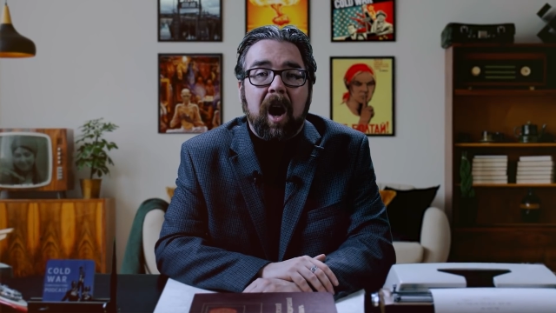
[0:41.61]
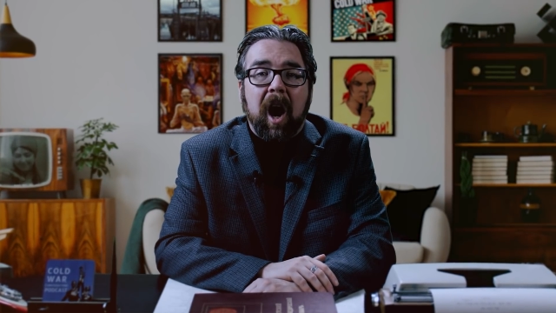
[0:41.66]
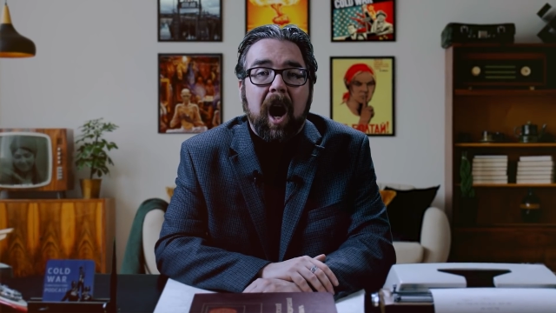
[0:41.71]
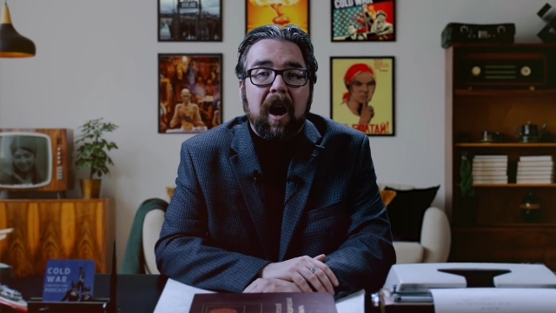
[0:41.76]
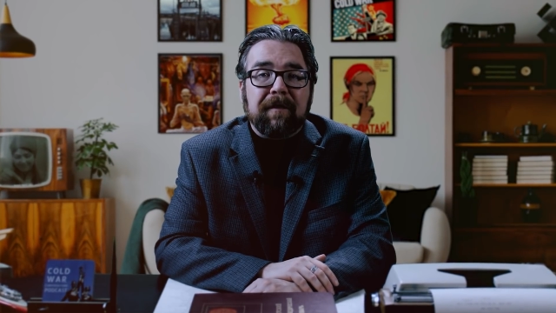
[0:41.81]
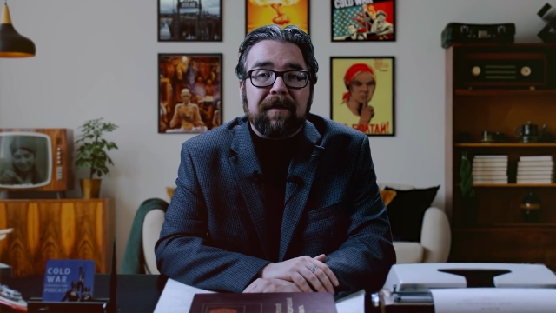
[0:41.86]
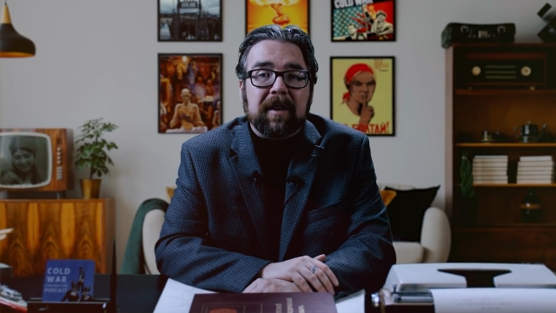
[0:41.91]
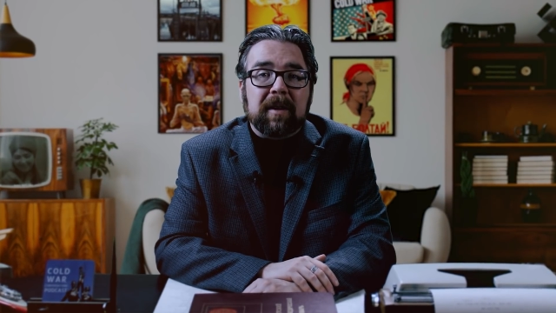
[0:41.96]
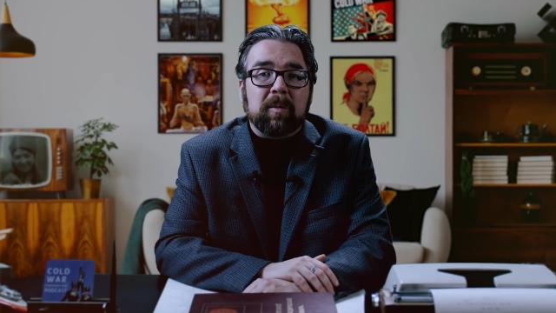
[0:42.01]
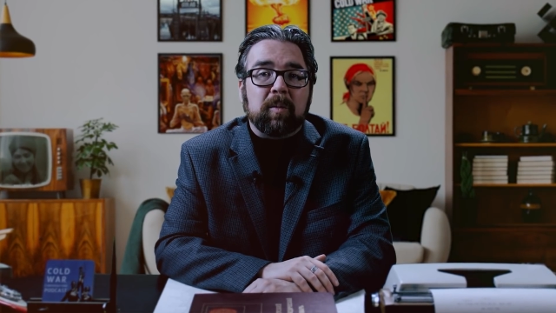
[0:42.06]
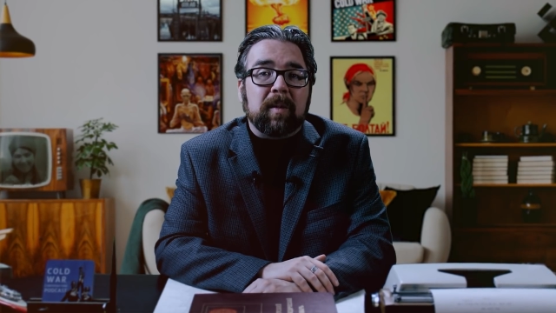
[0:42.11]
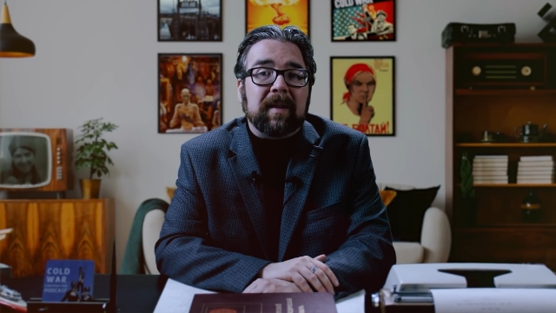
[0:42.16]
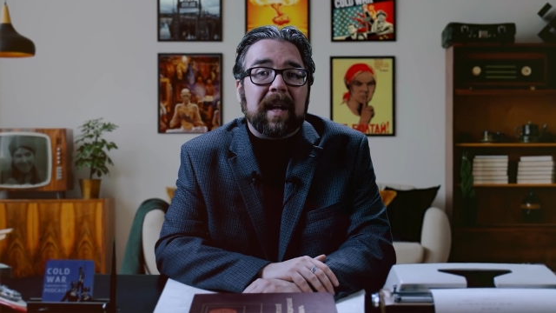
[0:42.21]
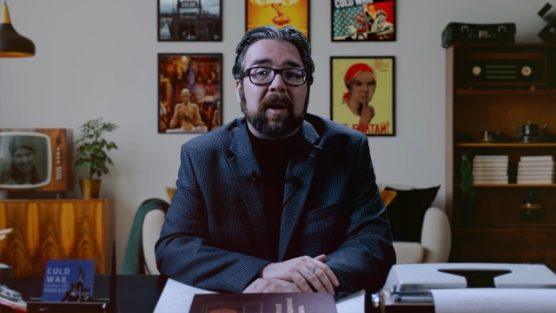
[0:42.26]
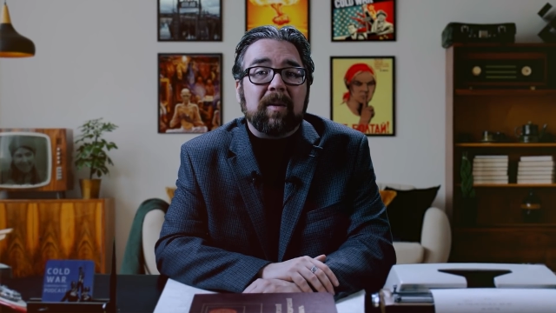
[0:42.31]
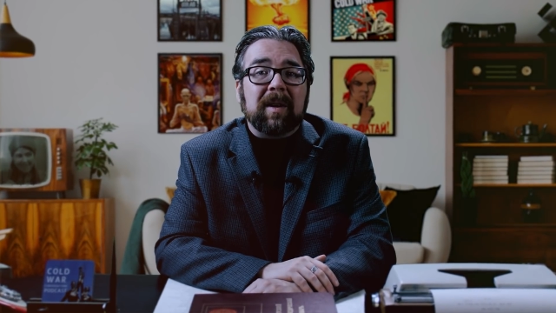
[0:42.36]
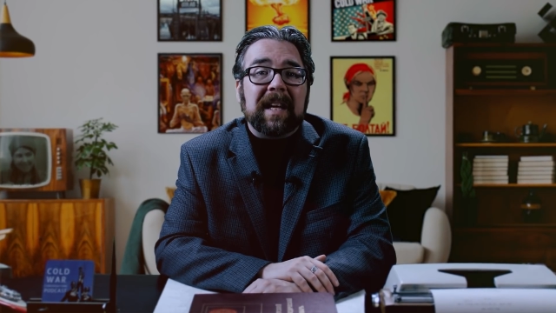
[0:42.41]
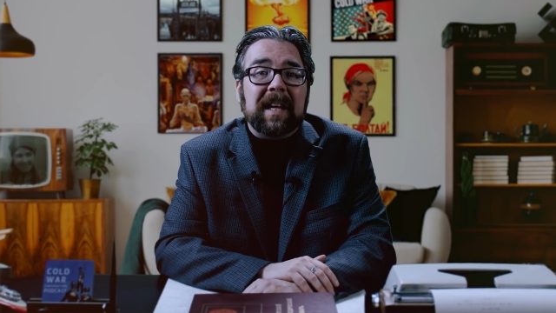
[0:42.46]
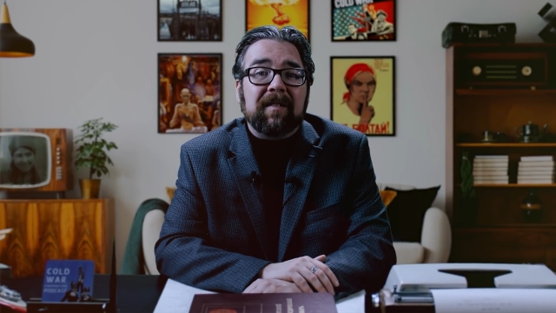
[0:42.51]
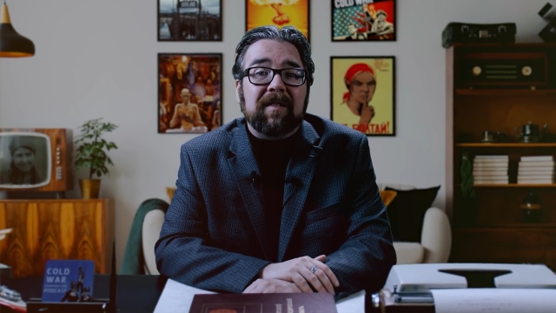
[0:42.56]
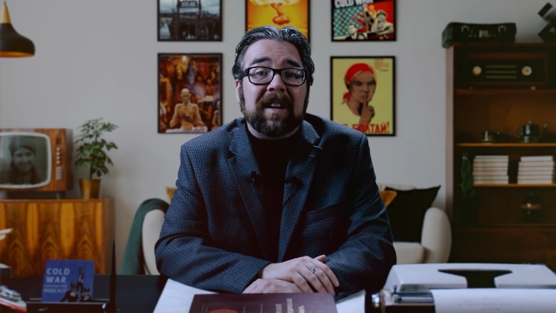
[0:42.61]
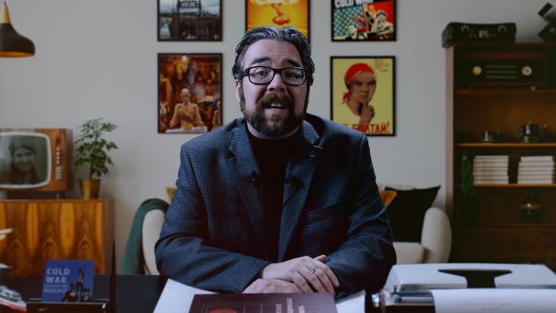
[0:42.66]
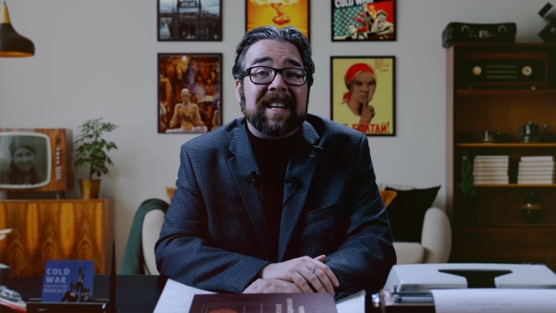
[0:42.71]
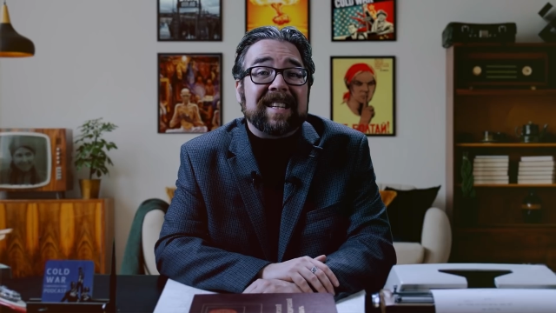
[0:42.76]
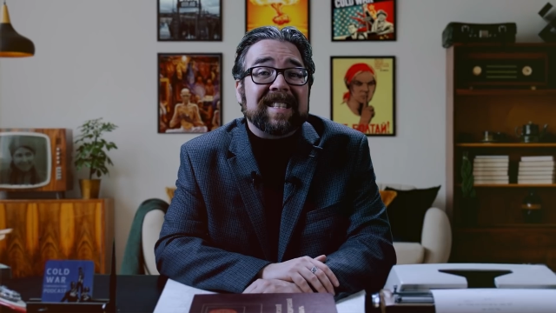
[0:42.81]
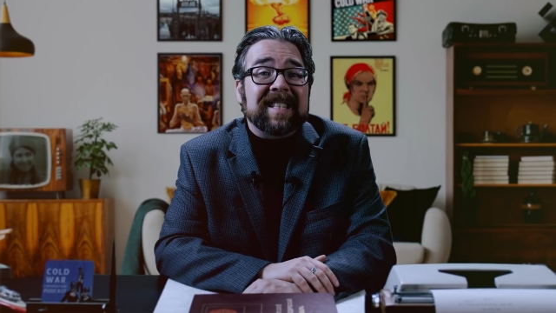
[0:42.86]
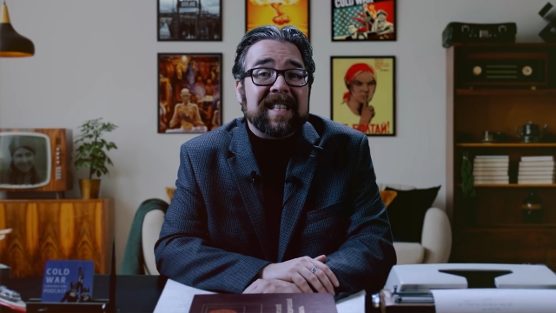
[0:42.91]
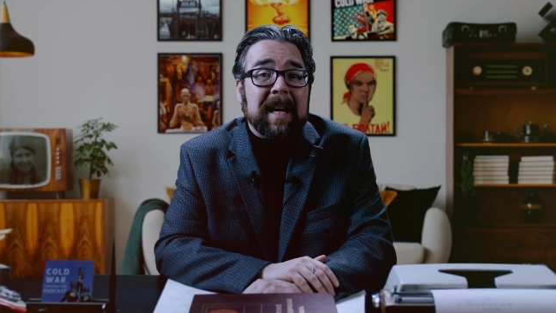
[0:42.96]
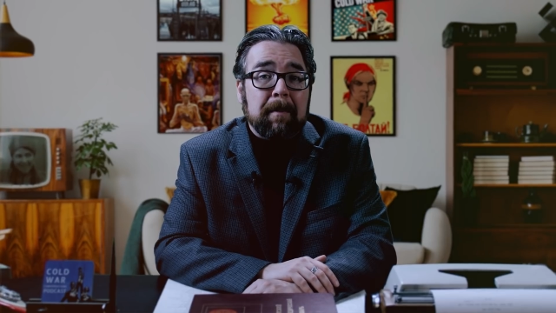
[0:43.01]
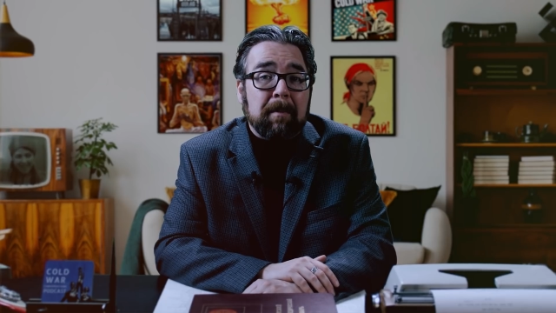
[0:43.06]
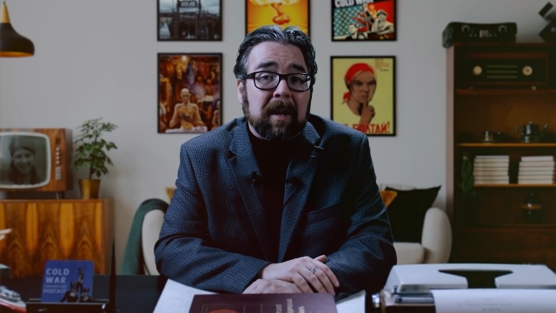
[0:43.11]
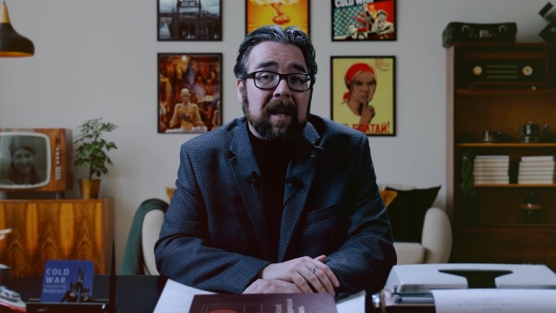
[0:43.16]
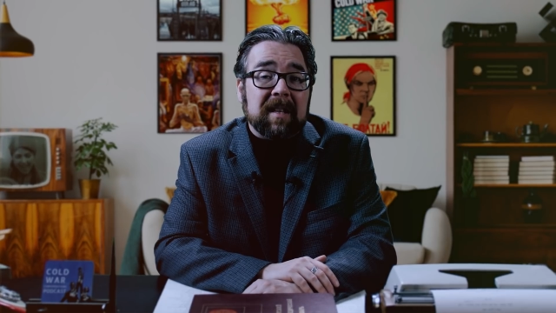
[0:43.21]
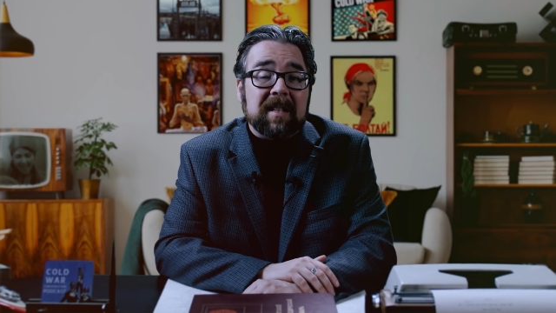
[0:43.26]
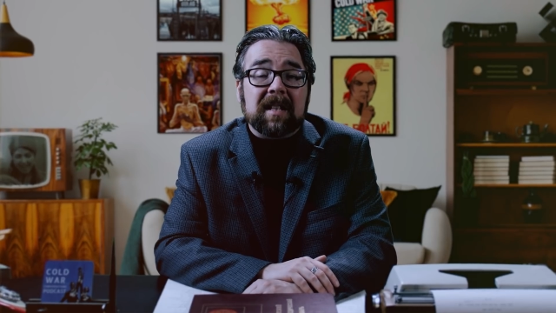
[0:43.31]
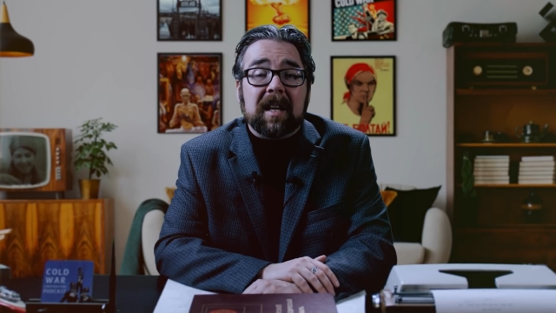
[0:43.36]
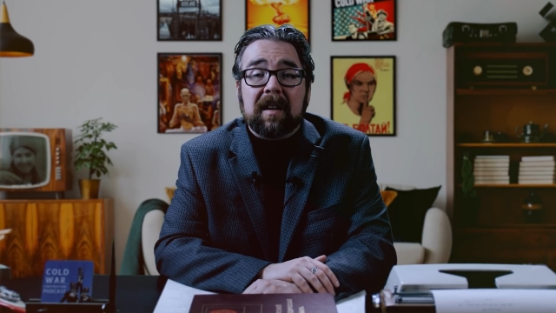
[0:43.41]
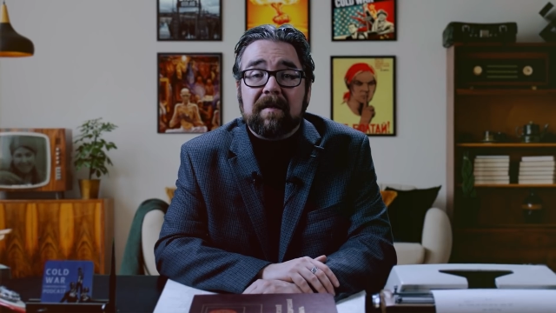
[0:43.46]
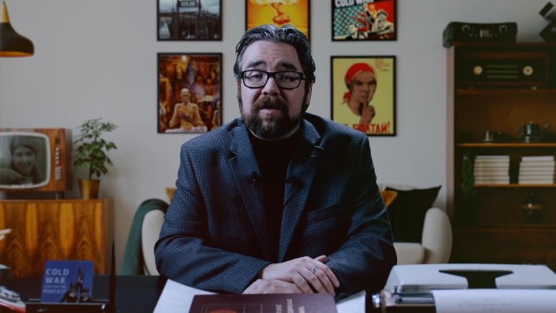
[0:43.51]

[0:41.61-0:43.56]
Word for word: often without even a semblance